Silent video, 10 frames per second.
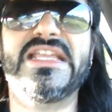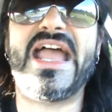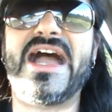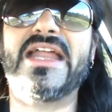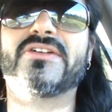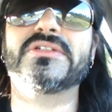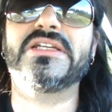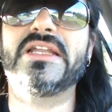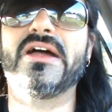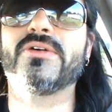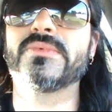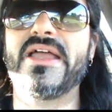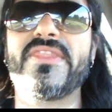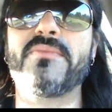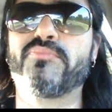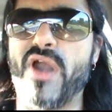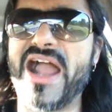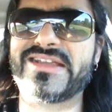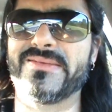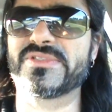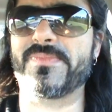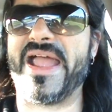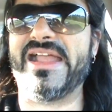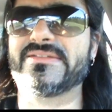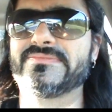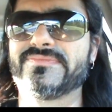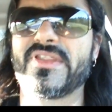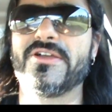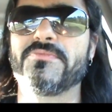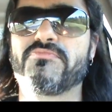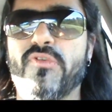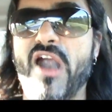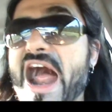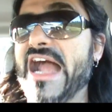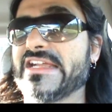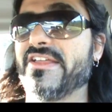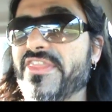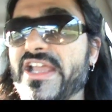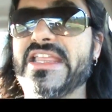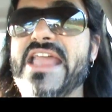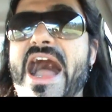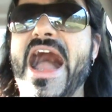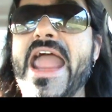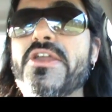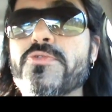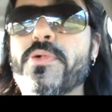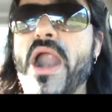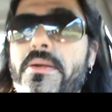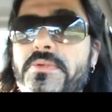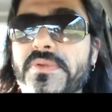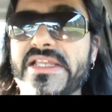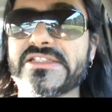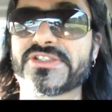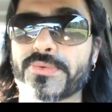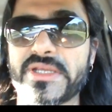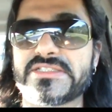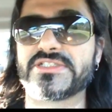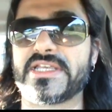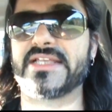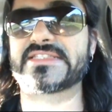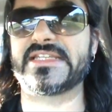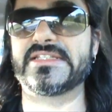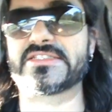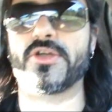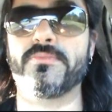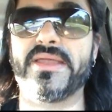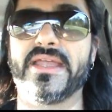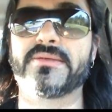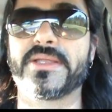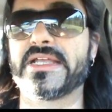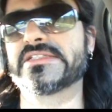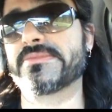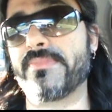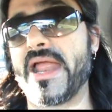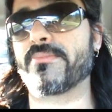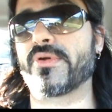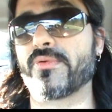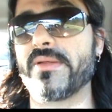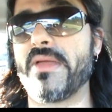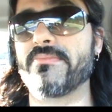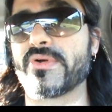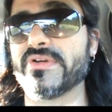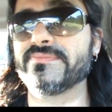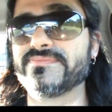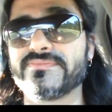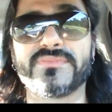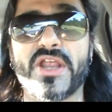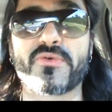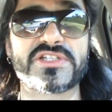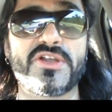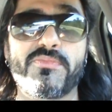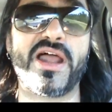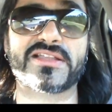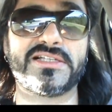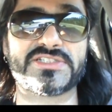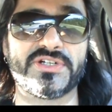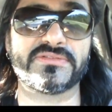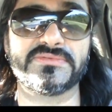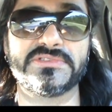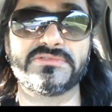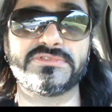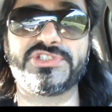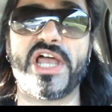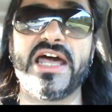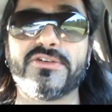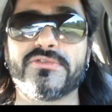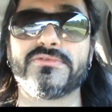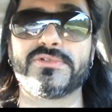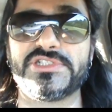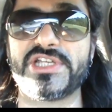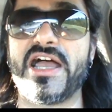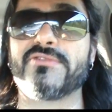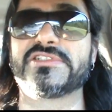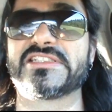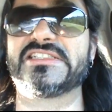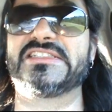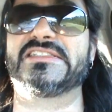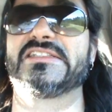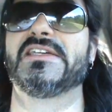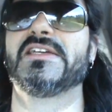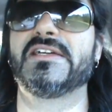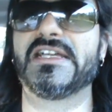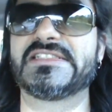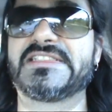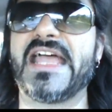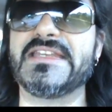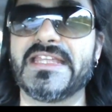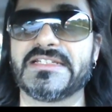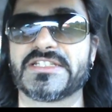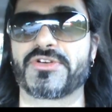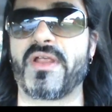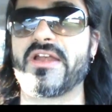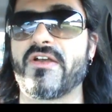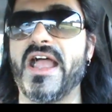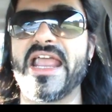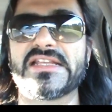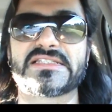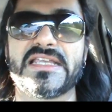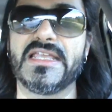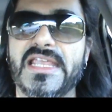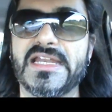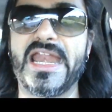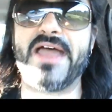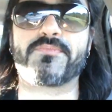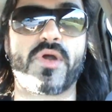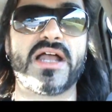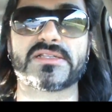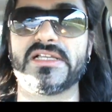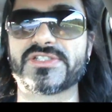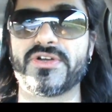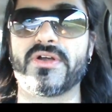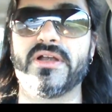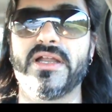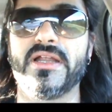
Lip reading: yeah, I don't, you know. And then Brock comes back. Brock, the guy who probably is the reason John Cena is so big. Because remember, there was no Brock Lesnar. When John was ascending to greater heights, he didn't have Brock Lesnar